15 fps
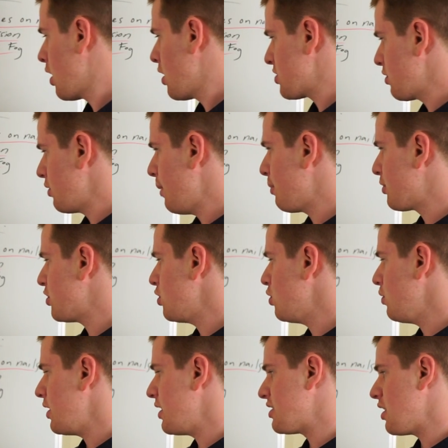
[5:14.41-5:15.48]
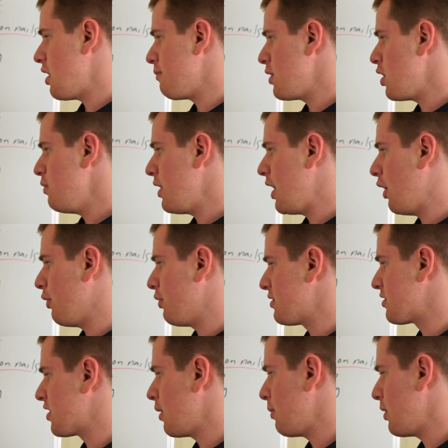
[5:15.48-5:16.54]
So number two is immune health
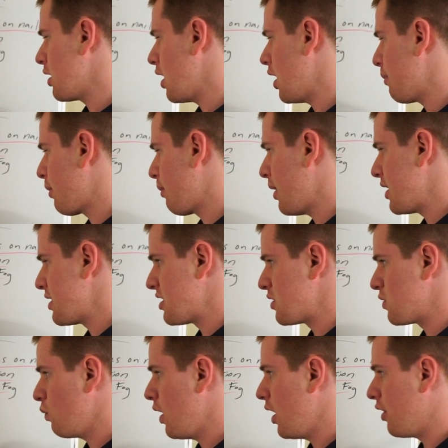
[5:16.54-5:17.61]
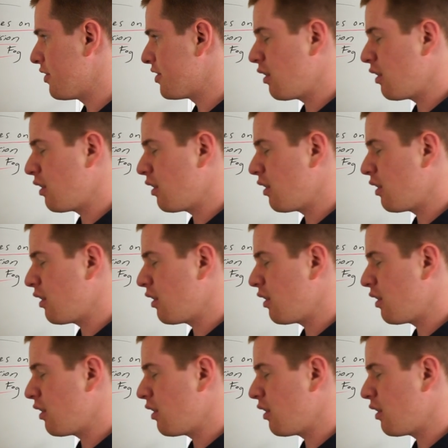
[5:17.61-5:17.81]
is going to be compromised as well.